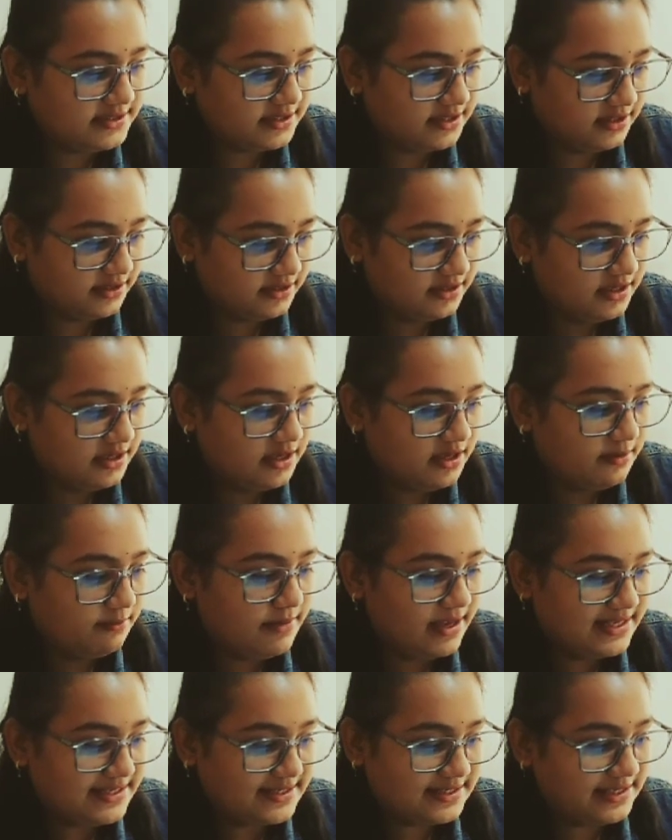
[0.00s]
sung
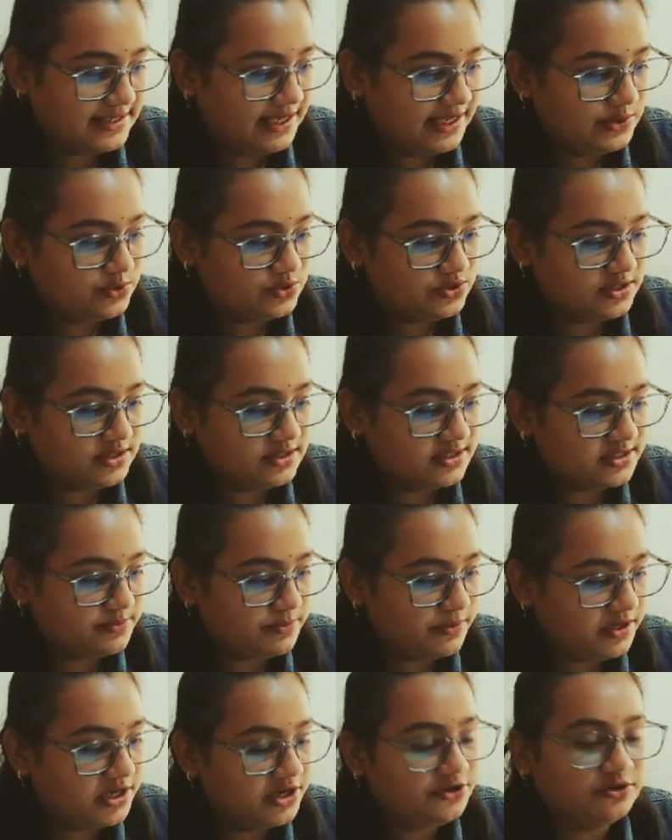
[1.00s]
by slaves in the
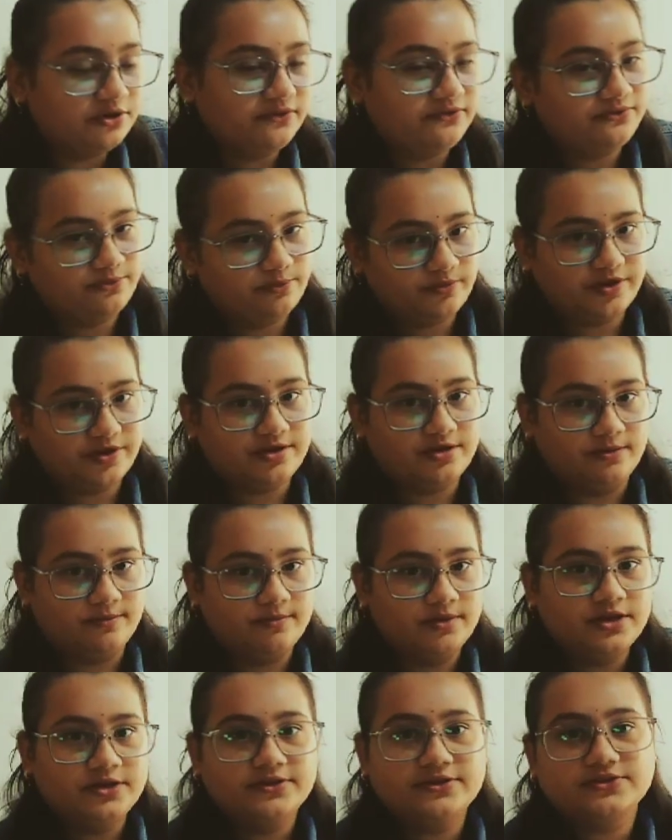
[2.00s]
spirit of
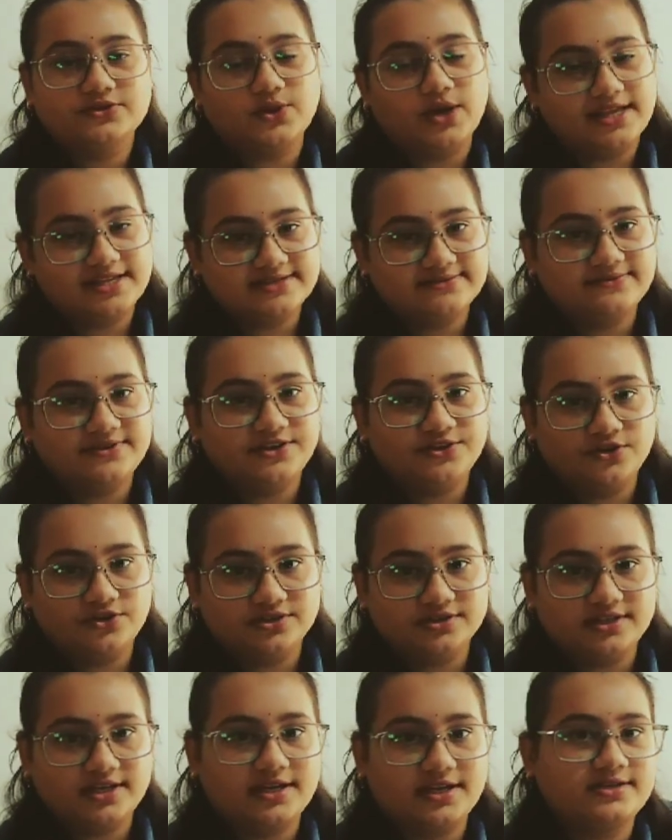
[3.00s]
freedom. So as we
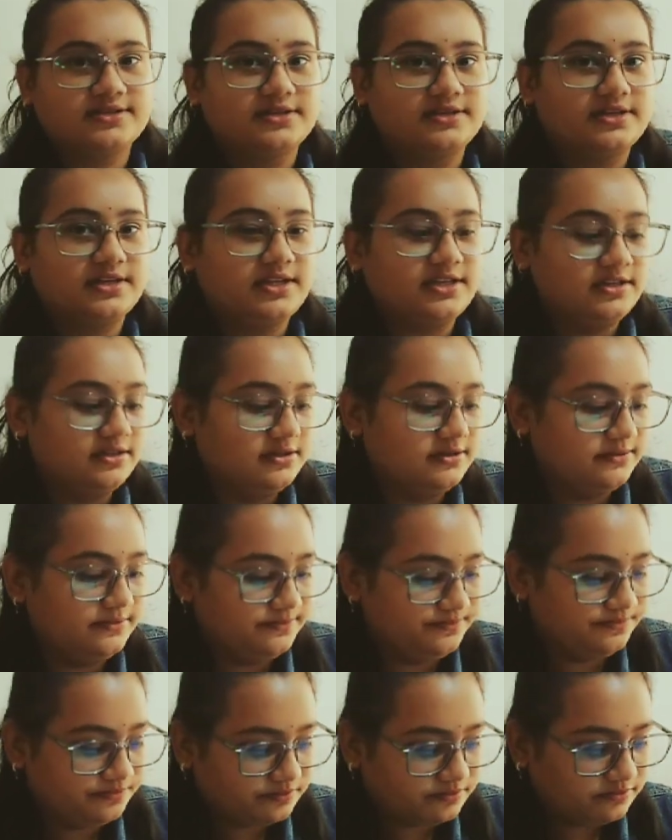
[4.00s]
know that
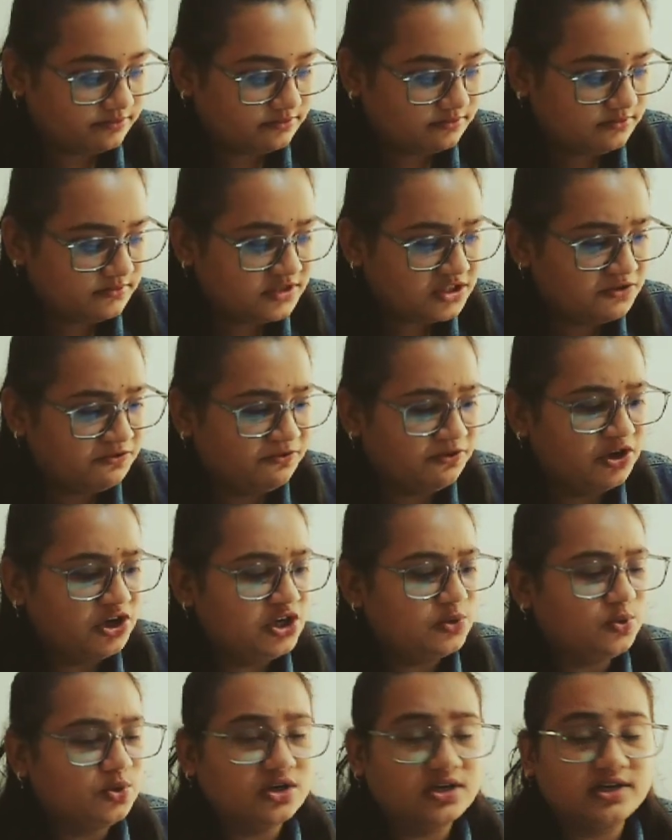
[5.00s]
in
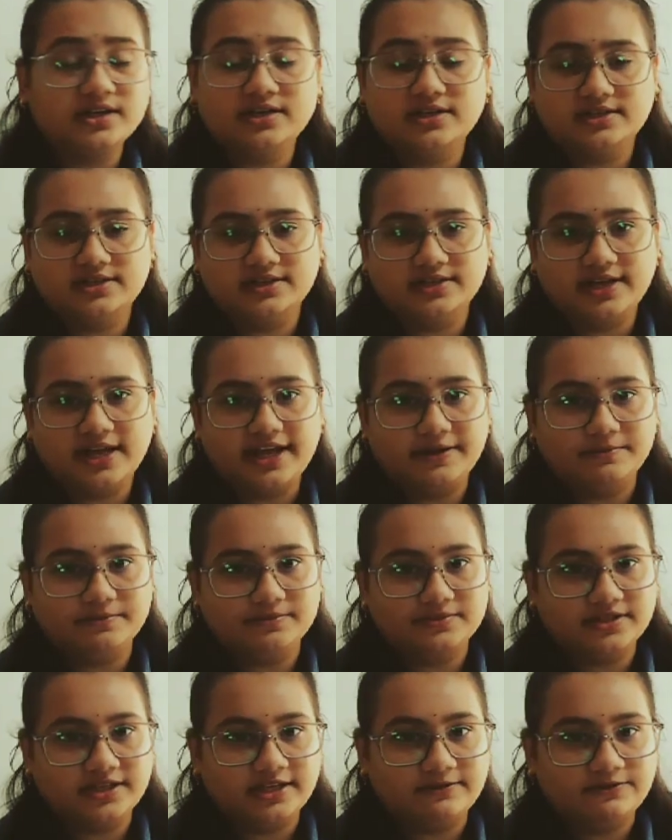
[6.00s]
World War
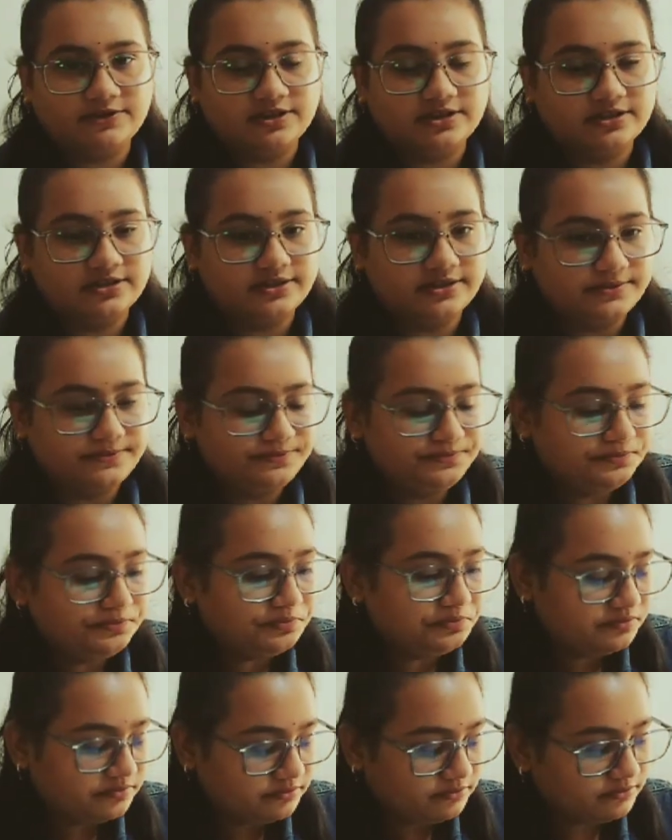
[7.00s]
time there were
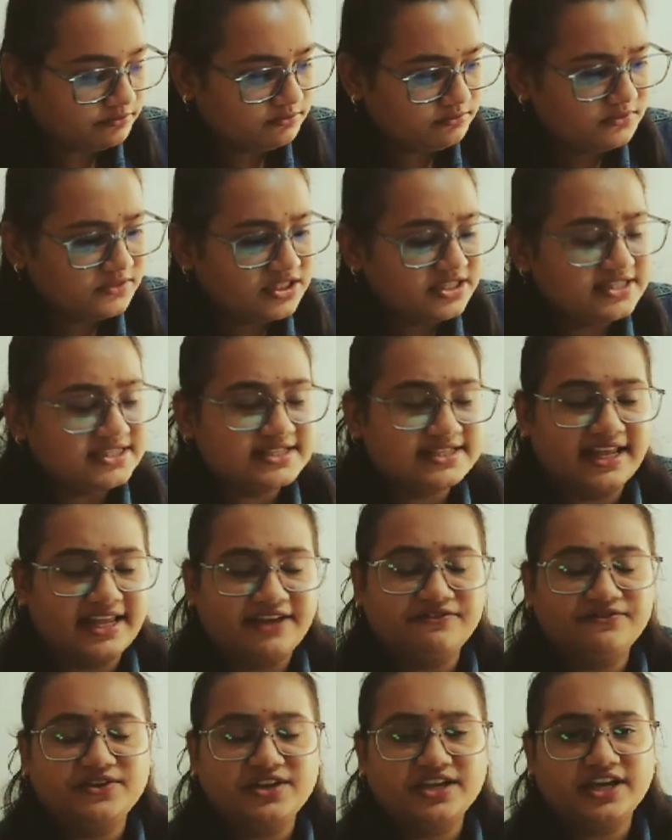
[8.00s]

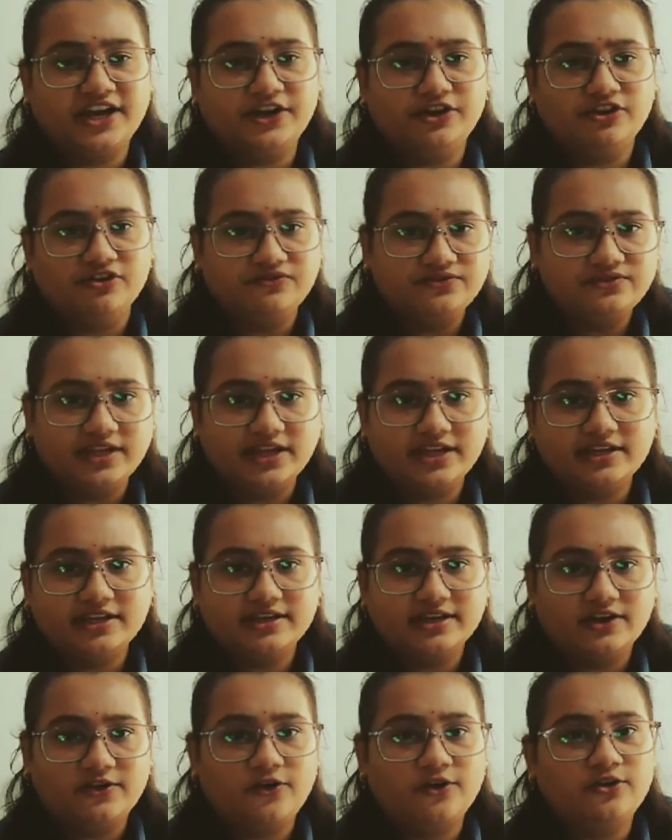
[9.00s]
slavery kind of
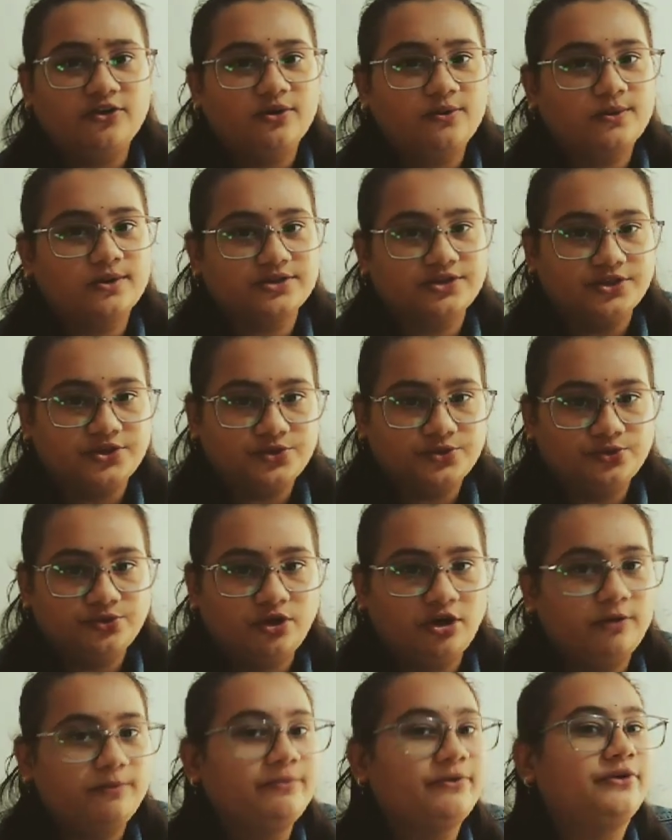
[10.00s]
thing all over the
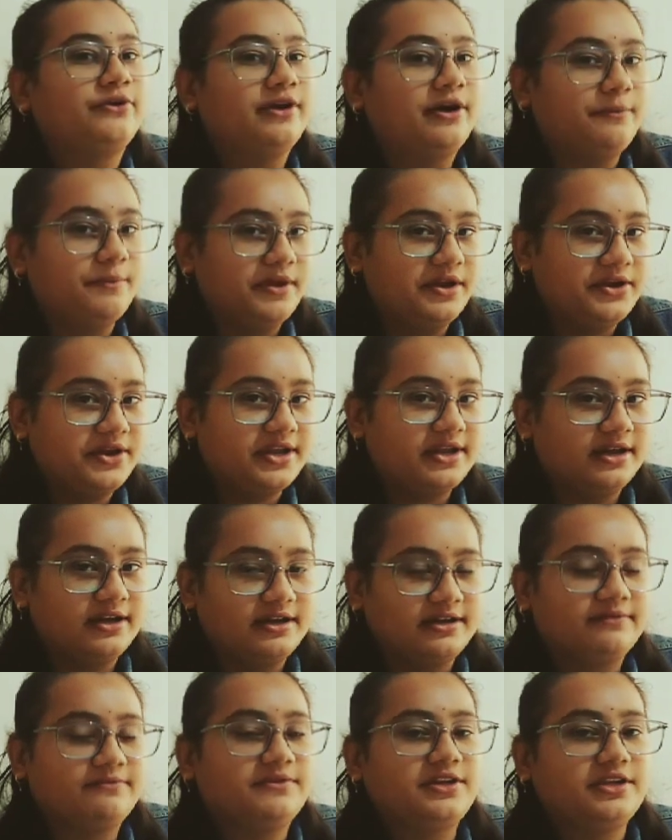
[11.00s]
Europe or
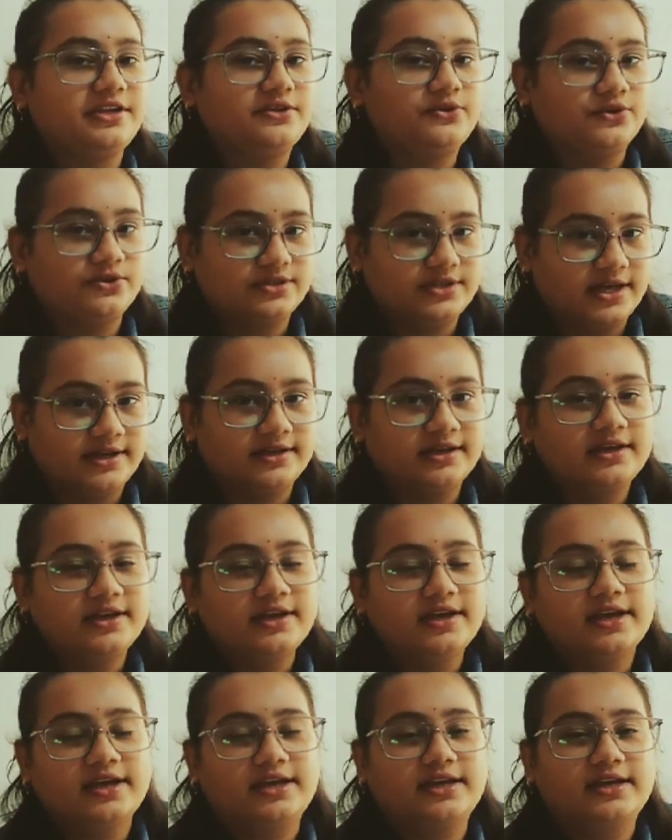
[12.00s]
America, we know
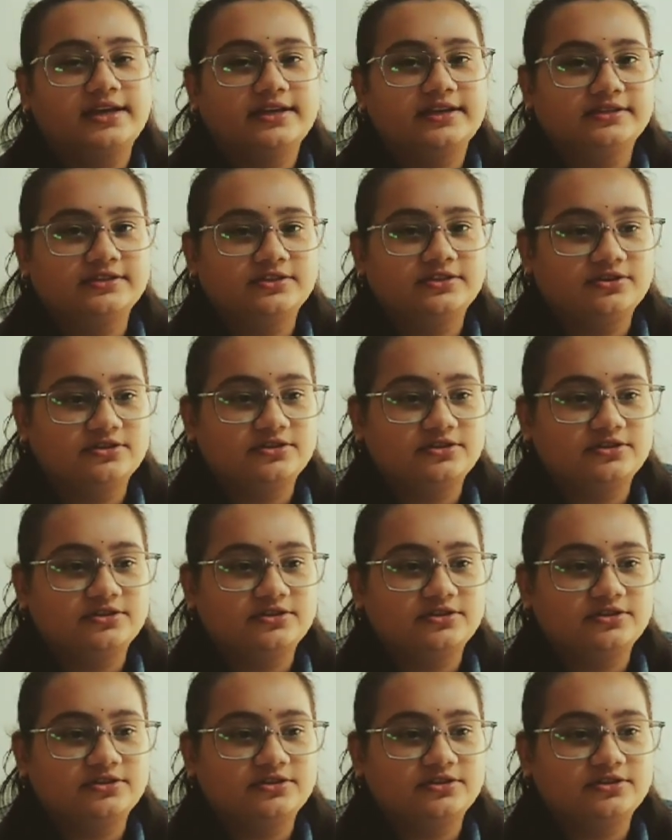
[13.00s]
that. And